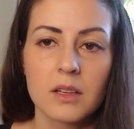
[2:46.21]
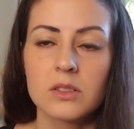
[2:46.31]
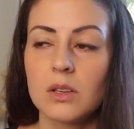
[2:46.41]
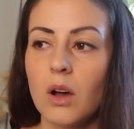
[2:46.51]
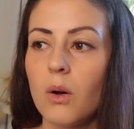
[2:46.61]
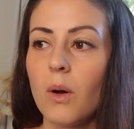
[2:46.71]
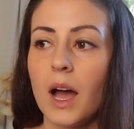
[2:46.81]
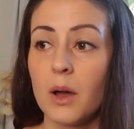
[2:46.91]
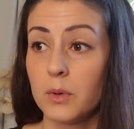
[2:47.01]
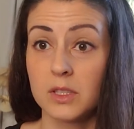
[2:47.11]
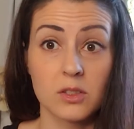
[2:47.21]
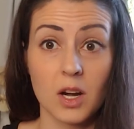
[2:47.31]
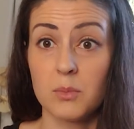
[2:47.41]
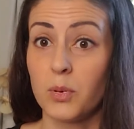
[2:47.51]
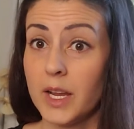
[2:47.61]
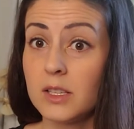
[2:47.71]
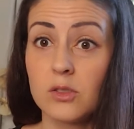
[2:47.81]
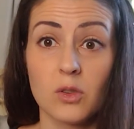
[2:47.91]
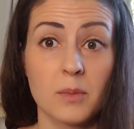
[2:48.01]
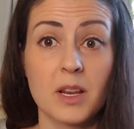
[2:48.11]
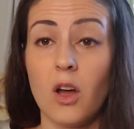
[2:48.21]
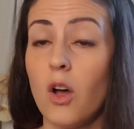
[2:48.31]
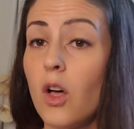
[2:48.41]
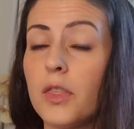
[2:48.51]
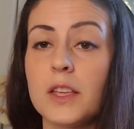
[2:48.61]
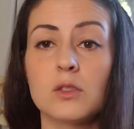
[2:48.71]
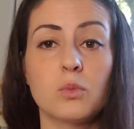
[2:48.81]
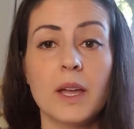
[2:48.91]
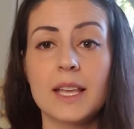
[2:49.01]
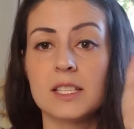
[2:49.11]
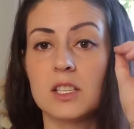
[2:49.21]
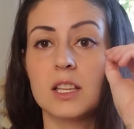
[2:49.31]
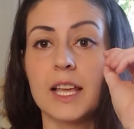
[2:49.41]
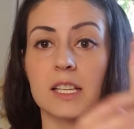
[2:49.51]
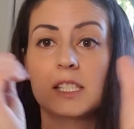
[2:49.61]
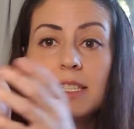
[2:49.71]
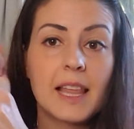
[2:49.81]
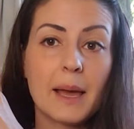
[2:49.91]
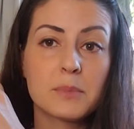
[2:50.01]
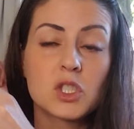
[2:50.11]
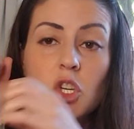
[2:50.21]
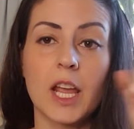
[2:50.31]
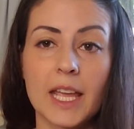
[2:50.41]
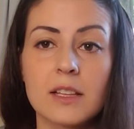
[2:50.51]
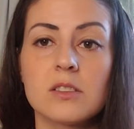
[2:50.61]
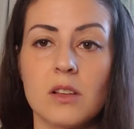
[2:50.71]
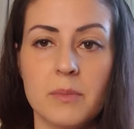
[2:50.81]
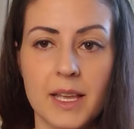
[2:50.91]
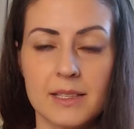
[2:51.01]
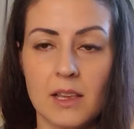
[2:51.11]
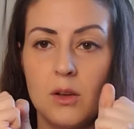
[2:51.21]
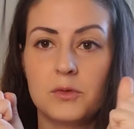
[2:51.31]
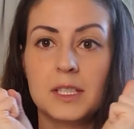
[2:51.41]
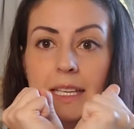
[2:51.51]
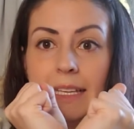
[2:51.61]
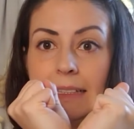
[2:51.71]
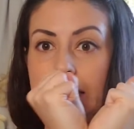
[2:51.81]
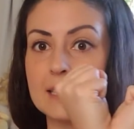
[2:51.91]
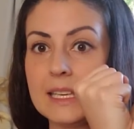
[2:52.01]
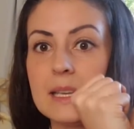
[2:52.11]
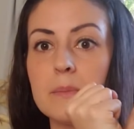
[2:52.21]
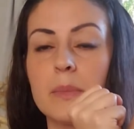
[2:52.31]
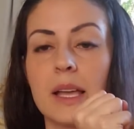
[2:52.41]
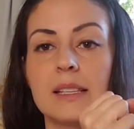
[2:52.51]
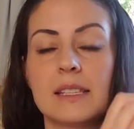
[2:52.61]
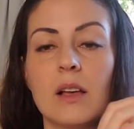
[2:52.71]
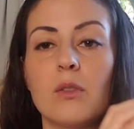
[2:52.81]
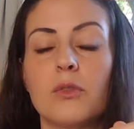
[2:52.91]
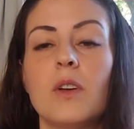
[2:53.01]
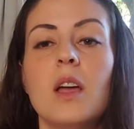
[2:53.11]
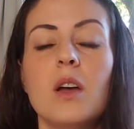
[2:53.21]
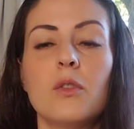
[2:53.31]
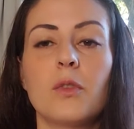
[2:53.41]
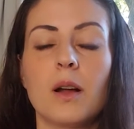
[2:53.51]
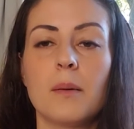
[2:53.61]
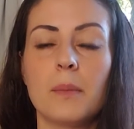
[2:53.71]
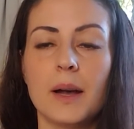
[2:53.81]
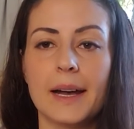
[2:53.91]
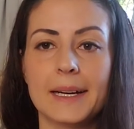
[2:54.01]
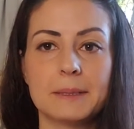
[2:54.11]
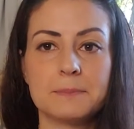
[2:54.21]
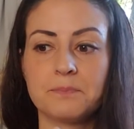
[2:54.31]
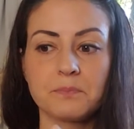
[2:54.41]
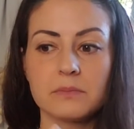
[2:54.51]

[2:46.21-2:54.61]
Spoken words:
So I would start brainstorming all these ways to like slap chains on myself, to like keep myself from